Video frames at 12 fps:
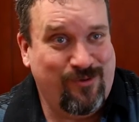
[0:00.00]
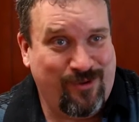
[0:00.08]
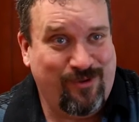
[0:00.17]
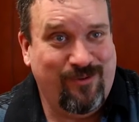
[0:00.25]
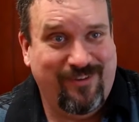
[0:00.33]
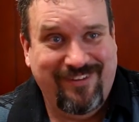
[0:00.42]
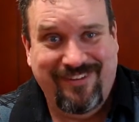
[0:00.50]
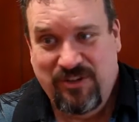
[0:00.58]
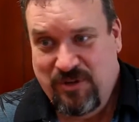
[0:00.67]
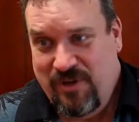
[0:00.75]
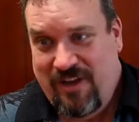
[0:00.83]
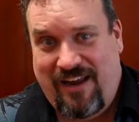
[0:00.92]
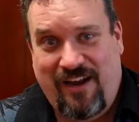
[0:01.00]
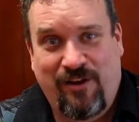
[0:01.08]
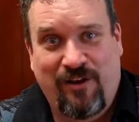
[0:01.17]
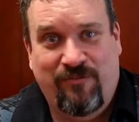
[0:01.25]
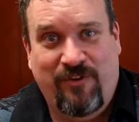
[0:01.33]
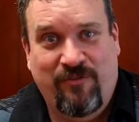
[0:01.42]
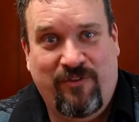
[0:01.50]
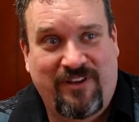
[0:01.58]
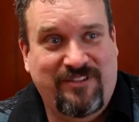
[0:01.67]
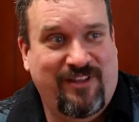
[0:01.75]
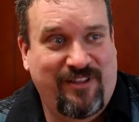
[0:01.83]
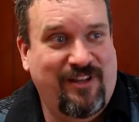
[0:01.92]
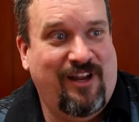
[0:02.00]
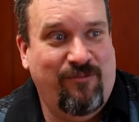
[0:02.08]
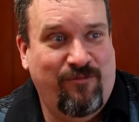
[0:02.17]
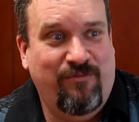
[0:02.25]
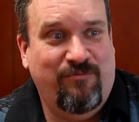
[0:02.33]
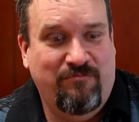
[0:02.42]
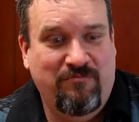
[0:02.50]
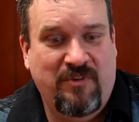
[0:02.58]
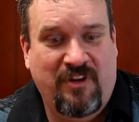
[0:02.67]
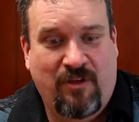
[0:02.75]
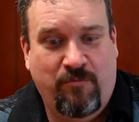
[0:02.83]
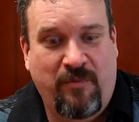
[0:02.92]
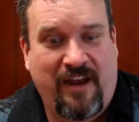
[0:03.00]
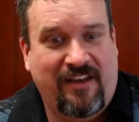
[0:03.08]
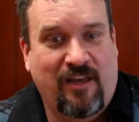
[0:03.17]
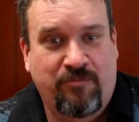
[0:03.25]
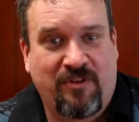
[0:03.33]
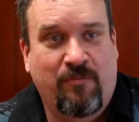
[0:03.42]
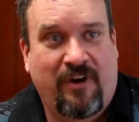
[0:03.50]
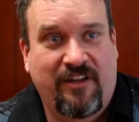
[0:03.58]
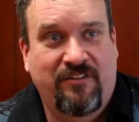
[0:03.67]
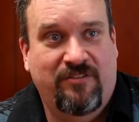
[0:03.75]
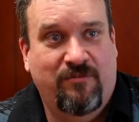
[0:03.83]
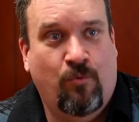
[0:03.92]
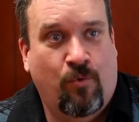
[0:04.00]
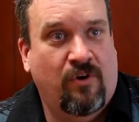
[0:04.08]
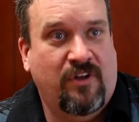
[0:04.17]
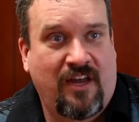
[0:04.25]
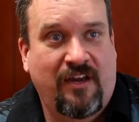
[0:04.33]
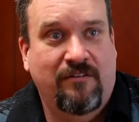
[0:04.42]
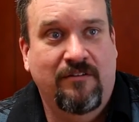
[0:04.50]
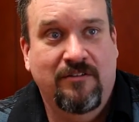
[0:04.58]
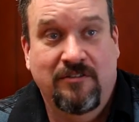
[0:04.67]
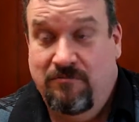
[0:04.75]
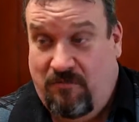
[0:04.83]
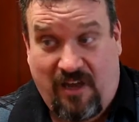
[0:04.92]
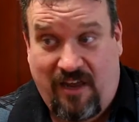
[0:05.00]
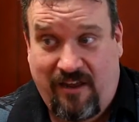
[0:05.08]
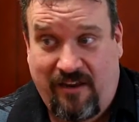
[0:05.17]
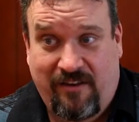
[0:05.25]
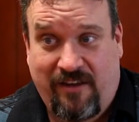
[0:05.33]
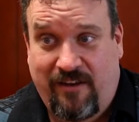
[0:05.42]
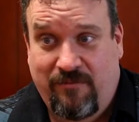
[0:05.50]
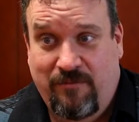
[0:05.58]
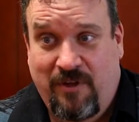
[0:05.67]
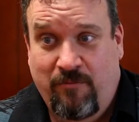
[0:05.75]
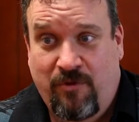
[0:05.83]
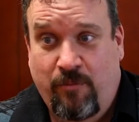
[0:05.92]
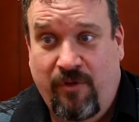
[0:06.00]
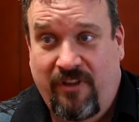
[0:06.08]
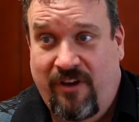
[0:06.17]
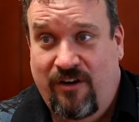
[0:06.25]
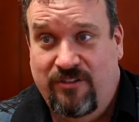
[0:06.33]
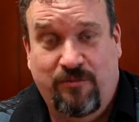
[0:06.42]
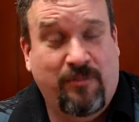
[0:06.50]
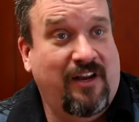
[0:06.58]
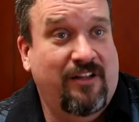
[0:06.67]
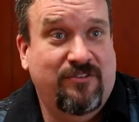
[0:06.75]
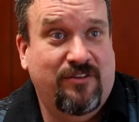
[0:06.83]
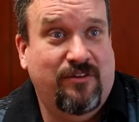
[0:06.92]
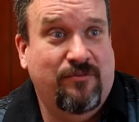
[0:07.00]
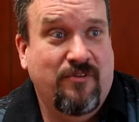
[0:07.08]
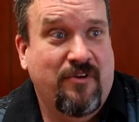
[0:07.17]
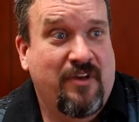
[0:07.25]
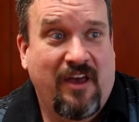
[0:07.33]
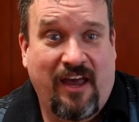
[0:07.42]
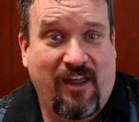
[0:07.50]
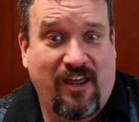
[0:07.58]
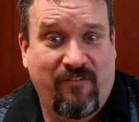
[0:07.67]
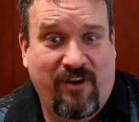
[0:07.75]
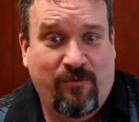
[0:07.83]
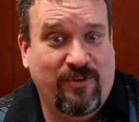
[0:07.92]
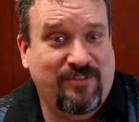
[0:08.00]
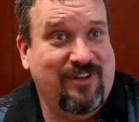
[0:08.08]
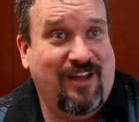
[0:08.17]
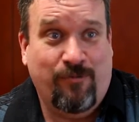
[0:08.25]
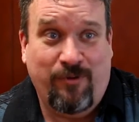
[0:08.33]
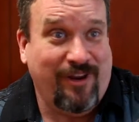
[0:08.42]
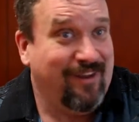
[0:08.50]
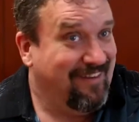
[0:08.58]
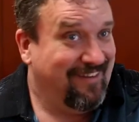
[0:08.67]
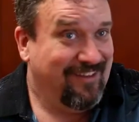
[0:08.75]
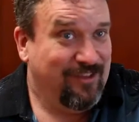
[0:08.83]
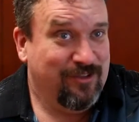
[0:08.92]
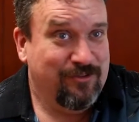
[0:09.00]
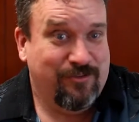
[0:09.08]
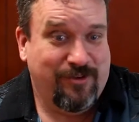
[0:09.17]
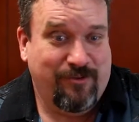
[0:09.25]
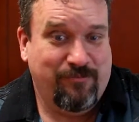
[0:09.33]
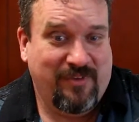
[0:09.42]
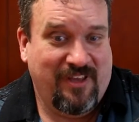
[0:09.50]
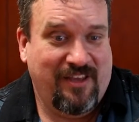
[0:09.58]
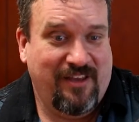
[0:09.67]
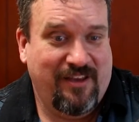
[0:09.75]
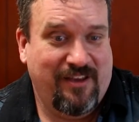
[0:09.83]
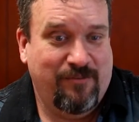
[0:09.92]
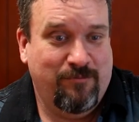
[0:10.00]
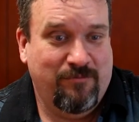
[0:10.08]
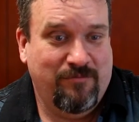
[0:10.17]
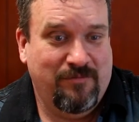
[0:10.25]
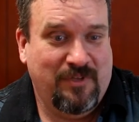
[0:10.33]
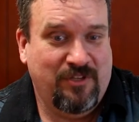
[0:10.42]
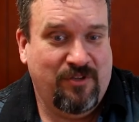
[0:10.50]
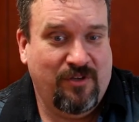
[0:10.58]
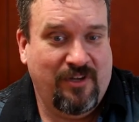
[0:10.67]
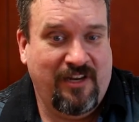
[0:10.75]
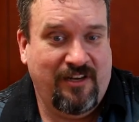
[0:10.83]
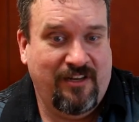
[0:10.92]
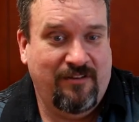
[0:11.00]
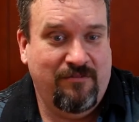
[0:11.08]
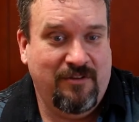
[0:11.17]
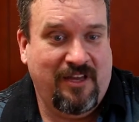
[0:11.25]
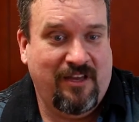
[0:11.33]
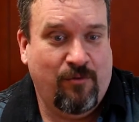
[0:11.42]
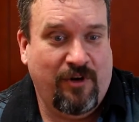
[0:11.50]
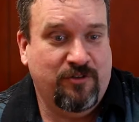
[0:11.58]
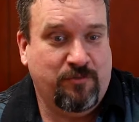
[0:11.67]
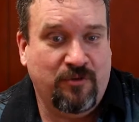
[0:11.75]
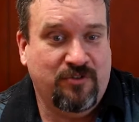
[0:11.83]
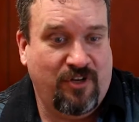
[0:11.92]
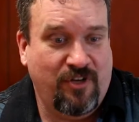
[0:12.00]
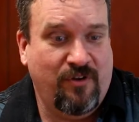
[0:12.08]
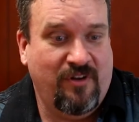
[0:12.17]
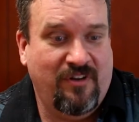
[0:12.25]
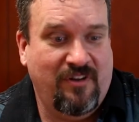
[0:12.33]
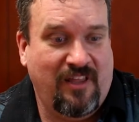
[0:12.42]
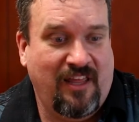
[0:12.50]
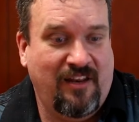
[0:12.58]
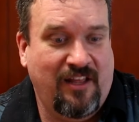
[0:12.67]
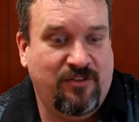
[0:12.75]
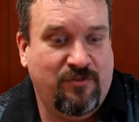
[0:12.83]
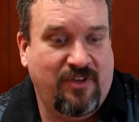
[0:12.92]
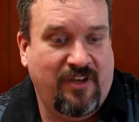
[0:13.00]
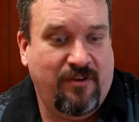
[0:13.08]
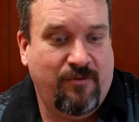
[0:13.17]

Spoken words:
So if I say that I've back up somebody's work, I am completely honest about it. So I don't have any reason not to be. So he did what he was supposed to do, and that's